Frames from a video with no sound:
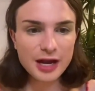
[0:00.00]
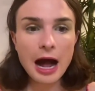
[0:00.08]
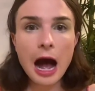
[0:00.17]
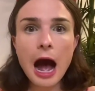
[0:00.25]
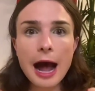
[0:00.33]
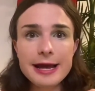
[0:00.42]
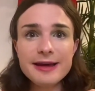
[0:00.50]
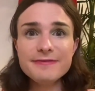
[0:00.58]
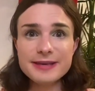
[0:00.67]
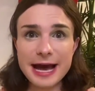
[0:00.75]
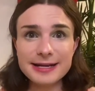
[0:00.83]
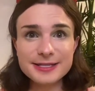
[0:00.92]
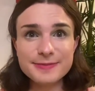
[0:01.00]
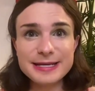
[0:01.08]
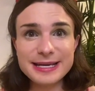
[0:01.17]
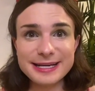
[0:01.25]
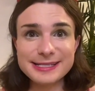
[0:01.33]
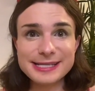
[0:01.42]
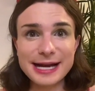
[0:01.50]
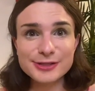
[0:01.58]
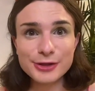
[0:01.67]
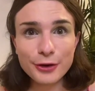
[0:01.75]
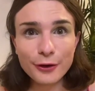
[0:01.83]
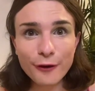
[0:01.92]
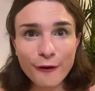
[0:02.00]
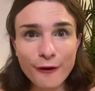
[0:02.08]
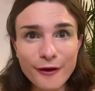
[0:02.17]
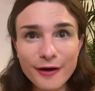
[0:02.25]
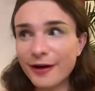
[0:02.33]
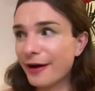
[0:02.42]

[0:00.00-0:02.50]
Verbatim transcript: I have yet to be kissed as a girl.